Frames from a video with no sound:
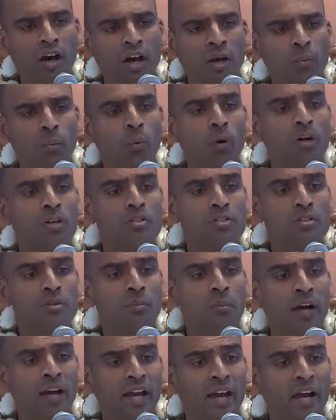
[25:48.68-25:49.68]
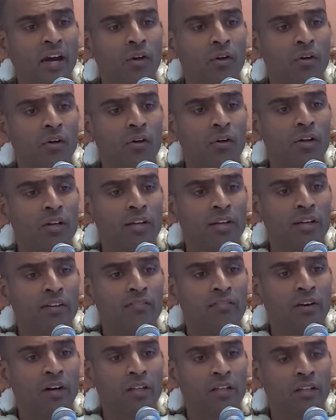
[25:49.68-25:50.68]
I watched my alcoholic
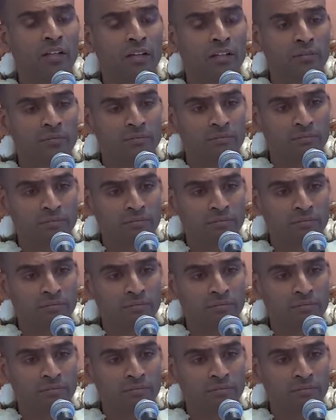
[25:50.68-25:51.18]
father.